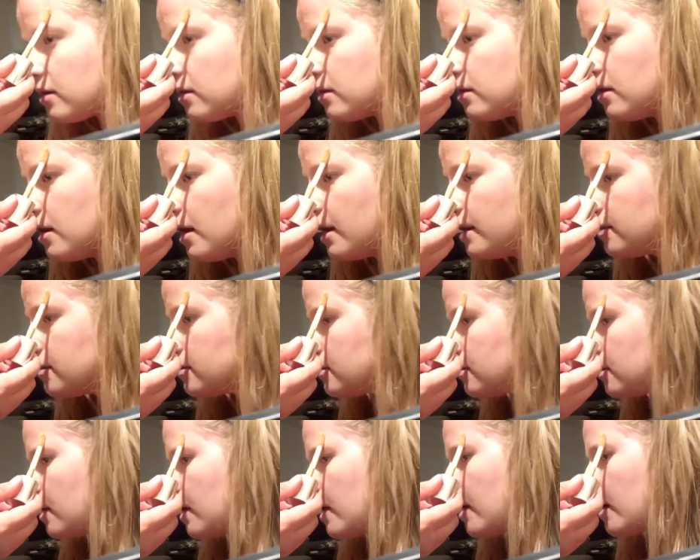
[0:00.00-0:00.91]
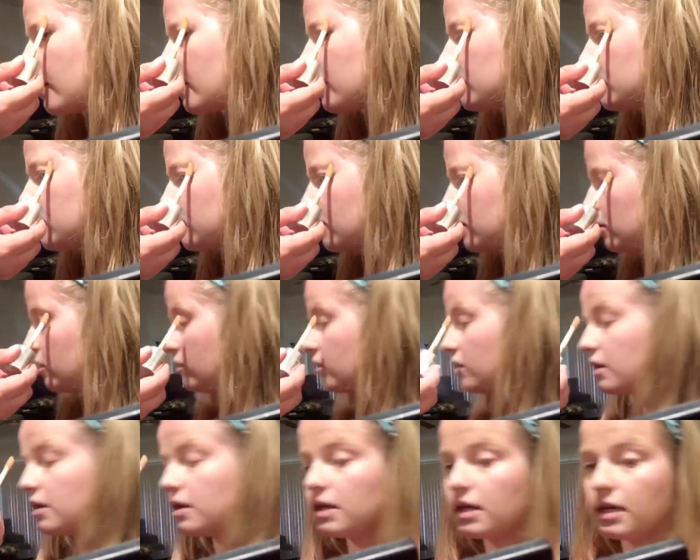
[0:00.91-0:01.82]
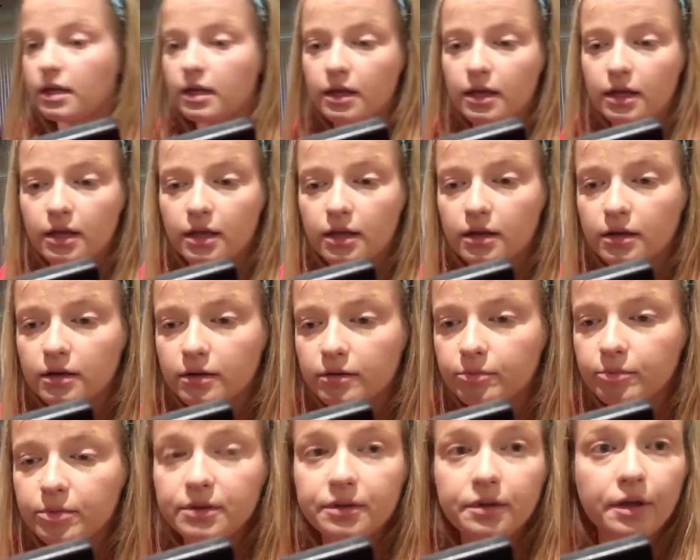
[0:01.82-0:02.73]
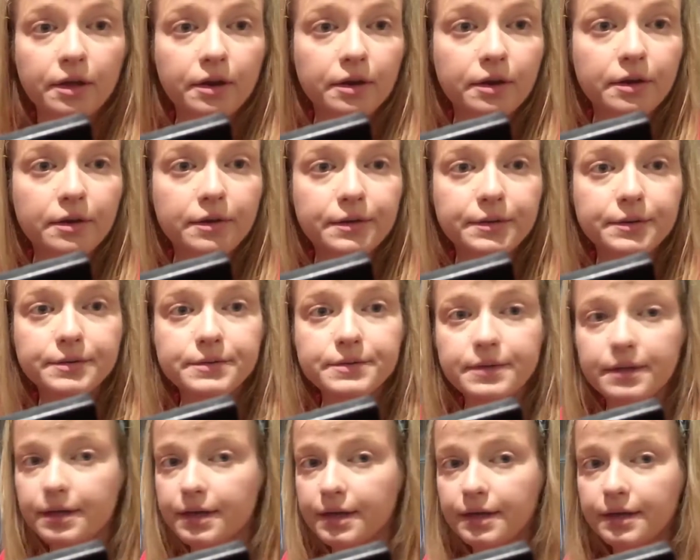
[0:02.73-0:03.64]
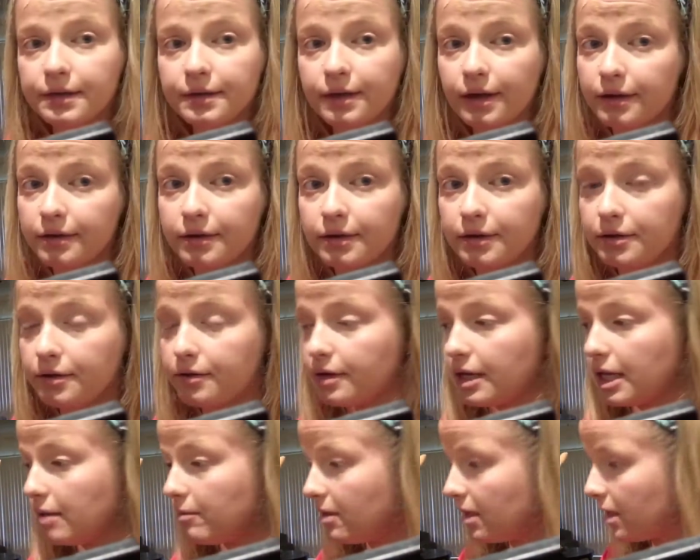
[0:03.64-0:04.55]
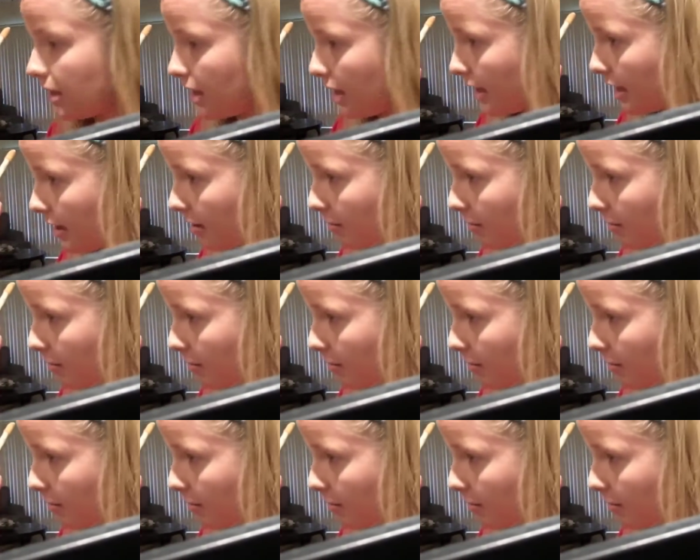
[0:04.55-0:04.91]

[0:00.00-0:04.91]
nuts and gluten and potatoes and I don't know, you name it, I am